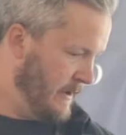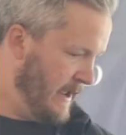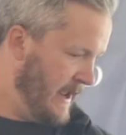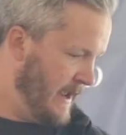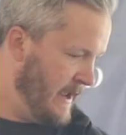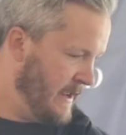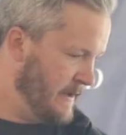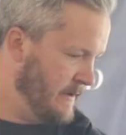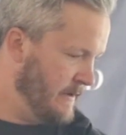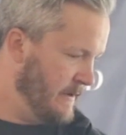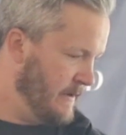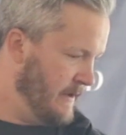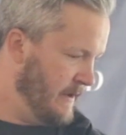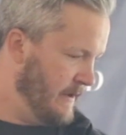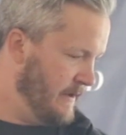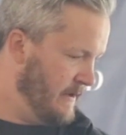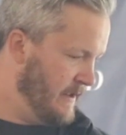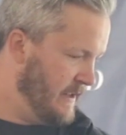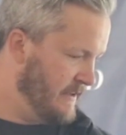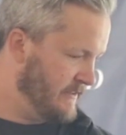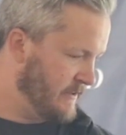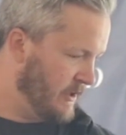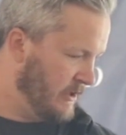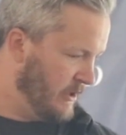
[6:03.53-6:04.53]
And
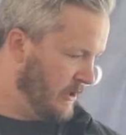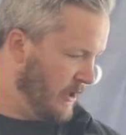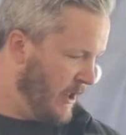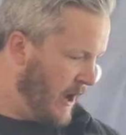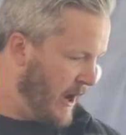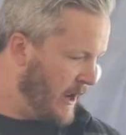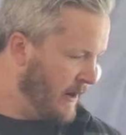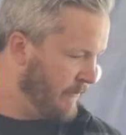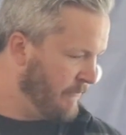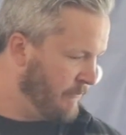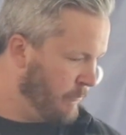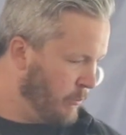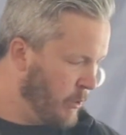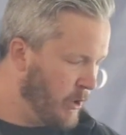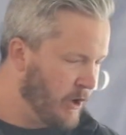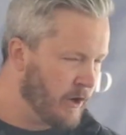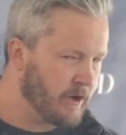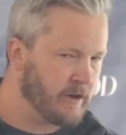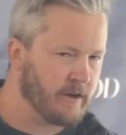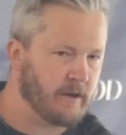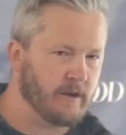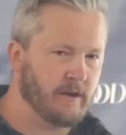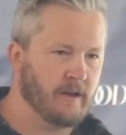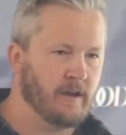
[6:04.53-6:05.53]
it's a lot of
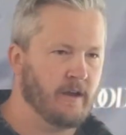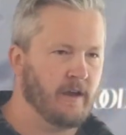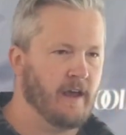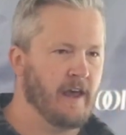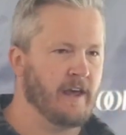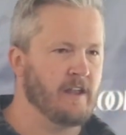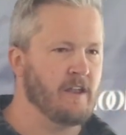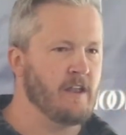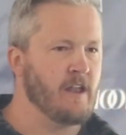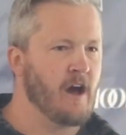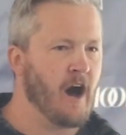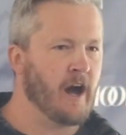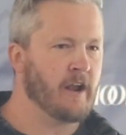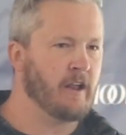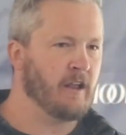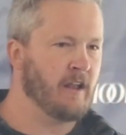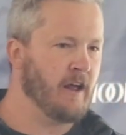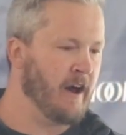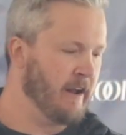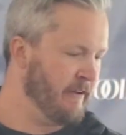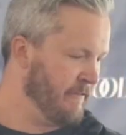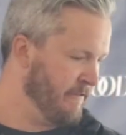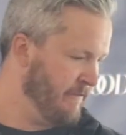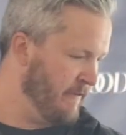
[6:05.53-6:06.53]
work and not a
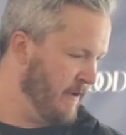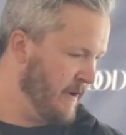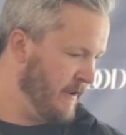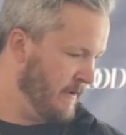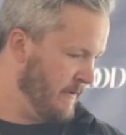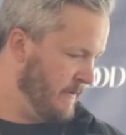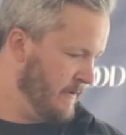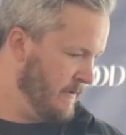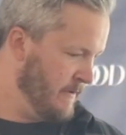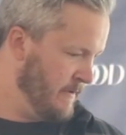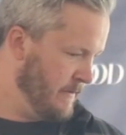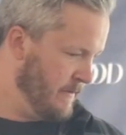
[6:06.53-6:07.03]
lot of fun.